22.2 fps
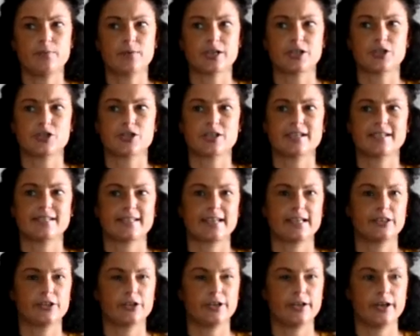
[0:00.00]
which is
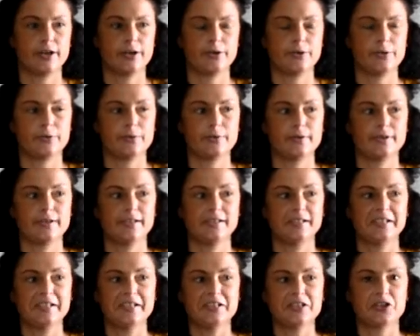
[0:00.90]
like their own
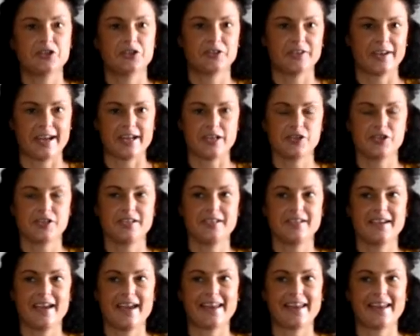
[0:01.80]
creation,